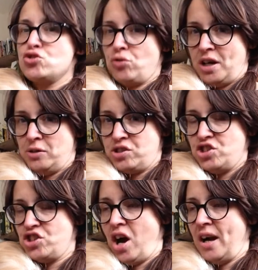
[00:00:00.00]
try not to
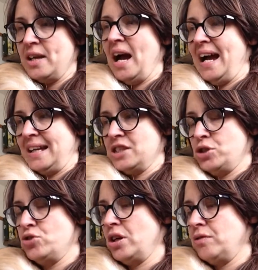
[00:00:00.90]
die and get
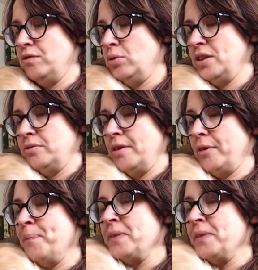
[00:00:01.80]
too drunk and fall in the river.